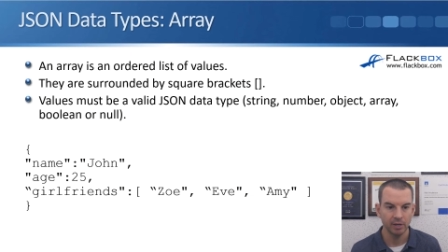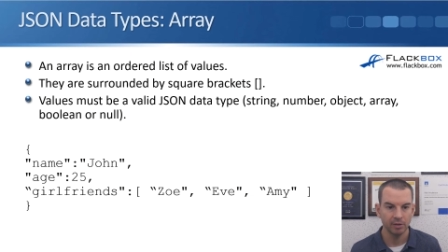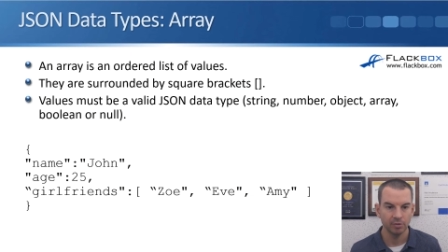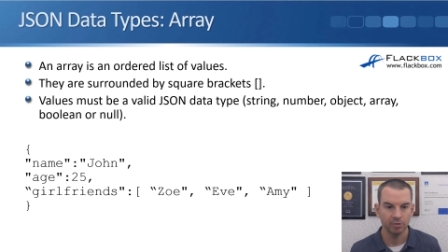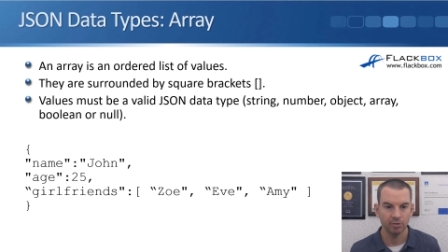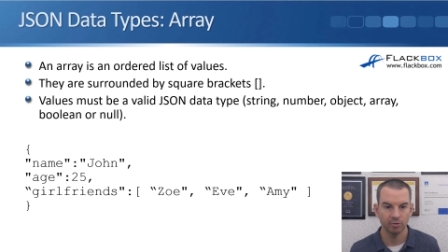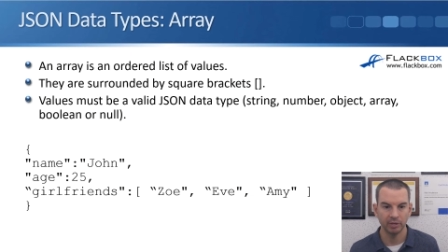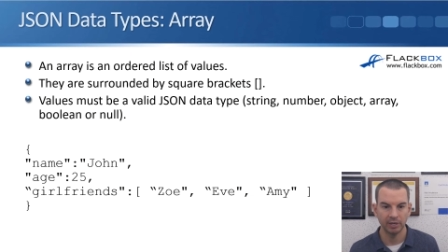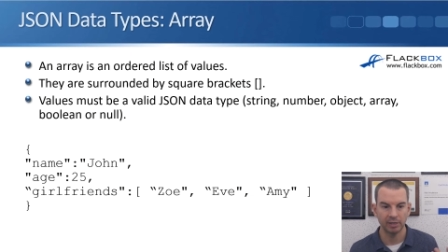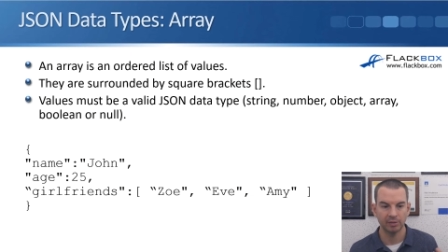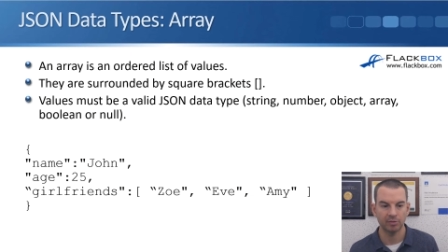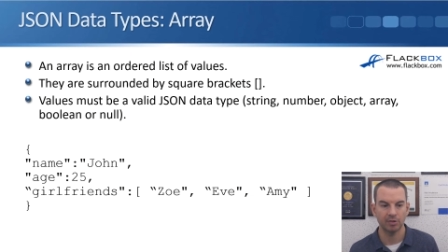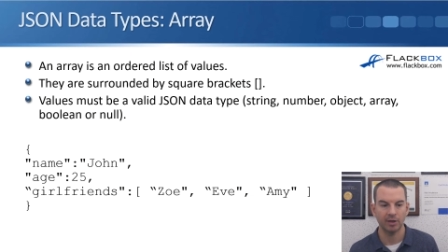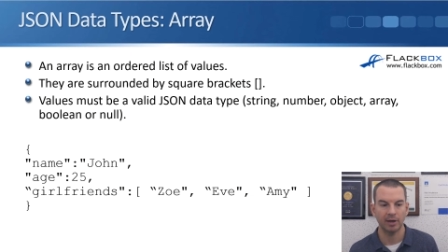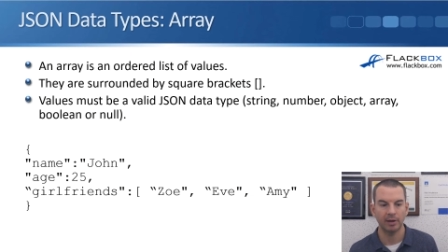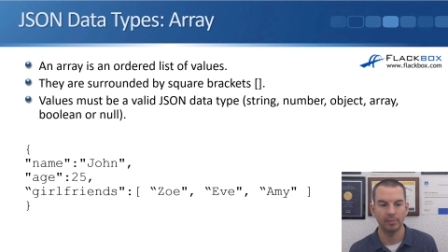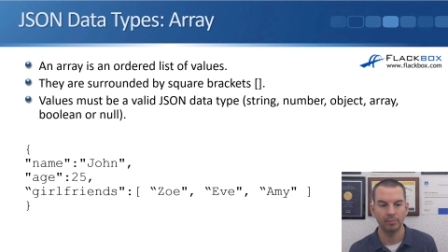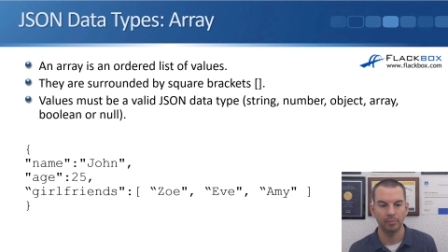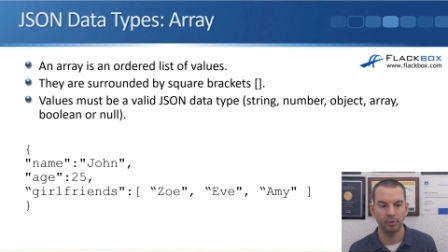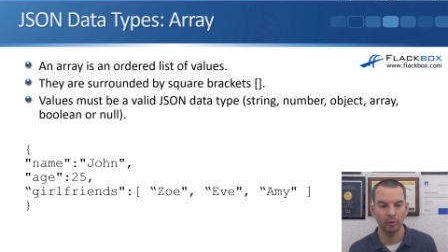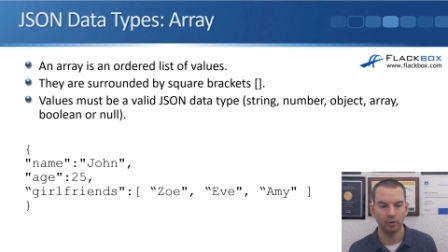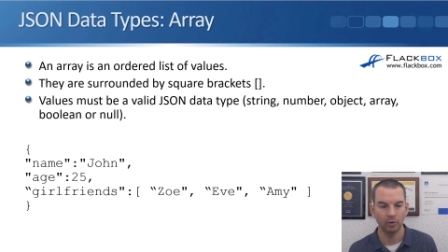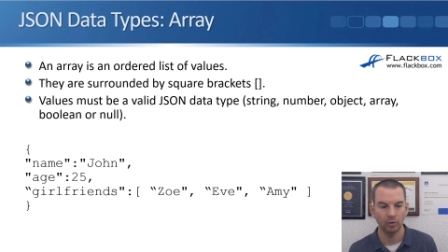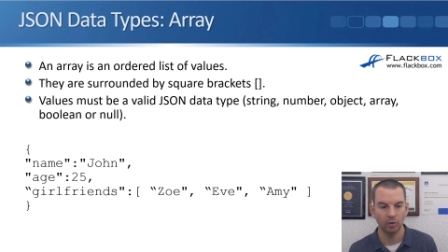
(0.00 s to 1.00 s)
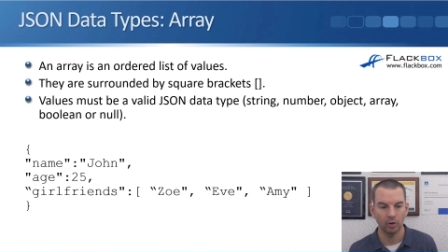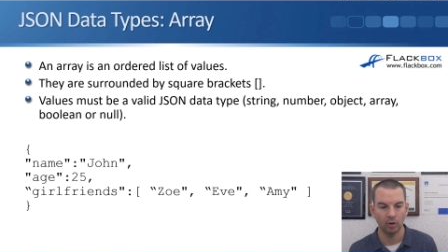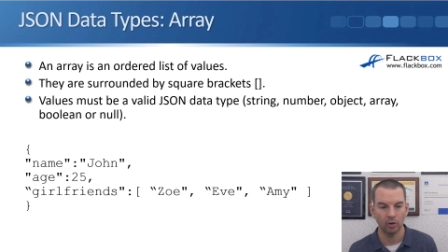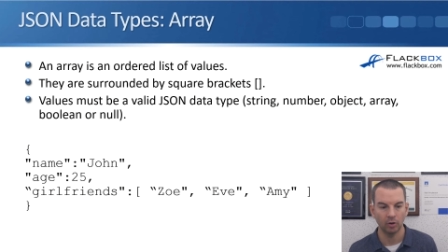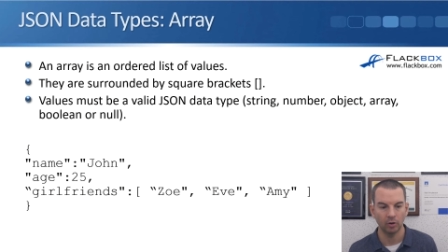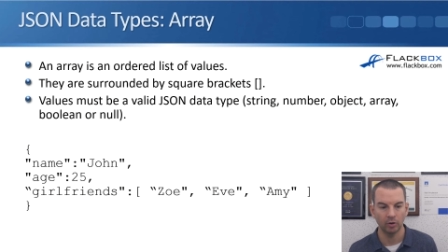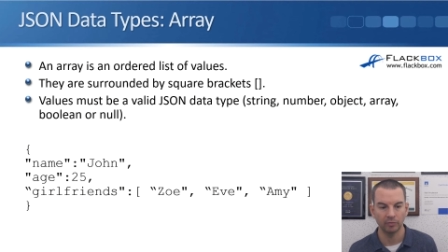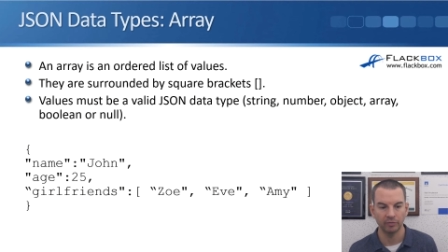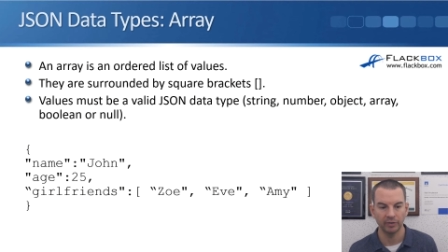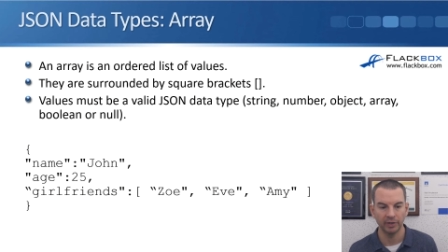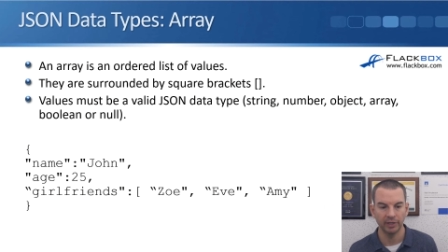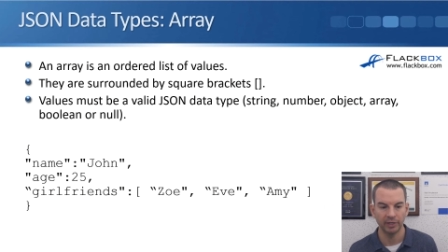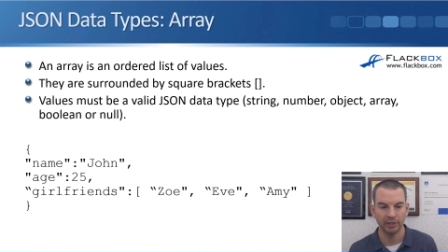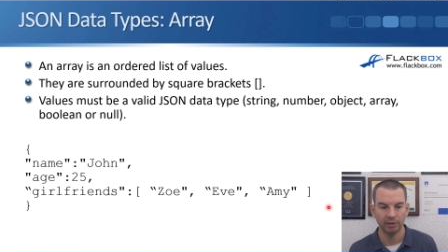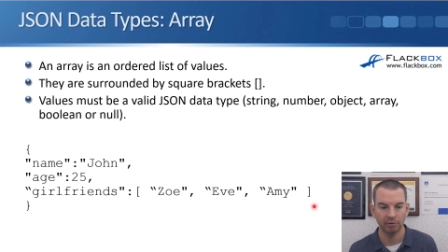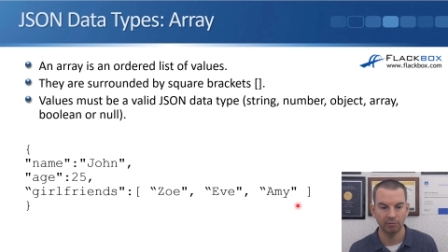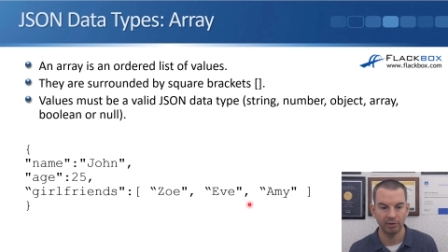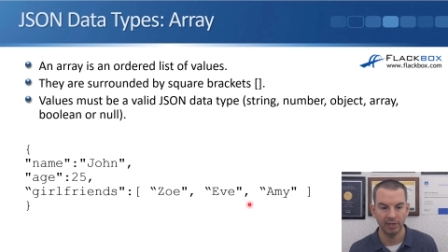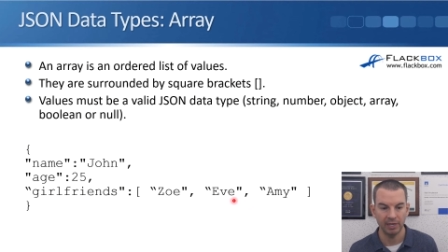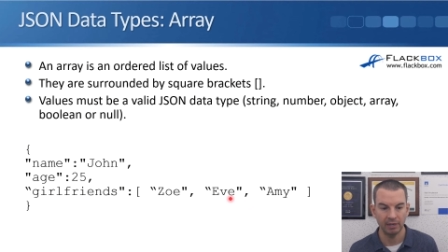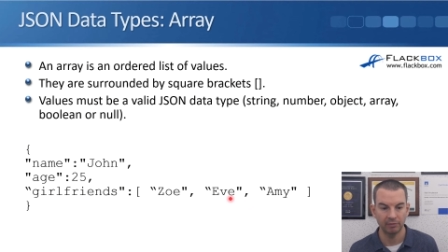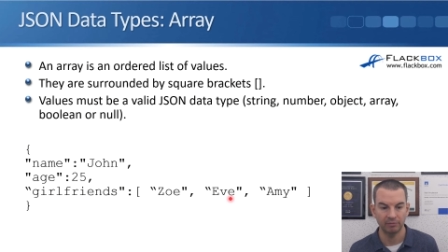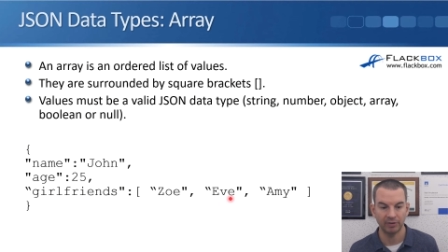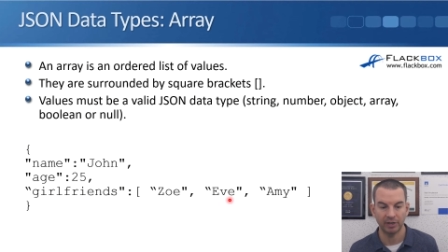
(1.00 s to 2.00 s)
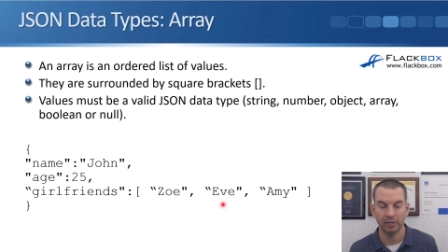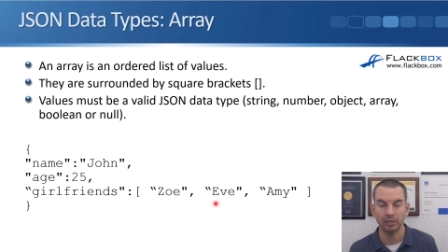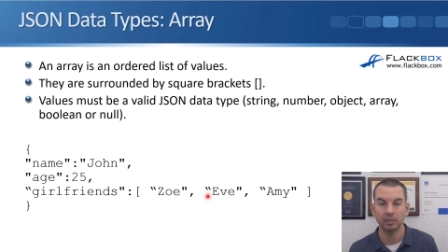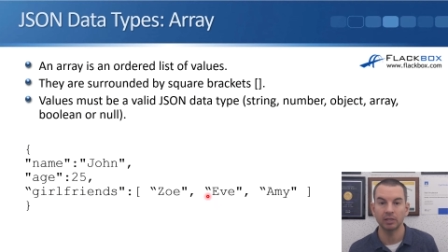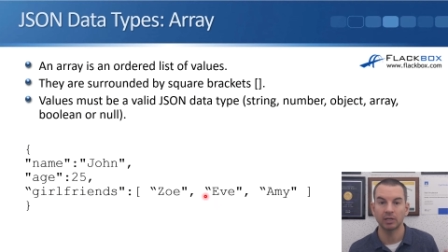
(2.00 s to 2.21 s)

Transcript: So an example of an array, in fact,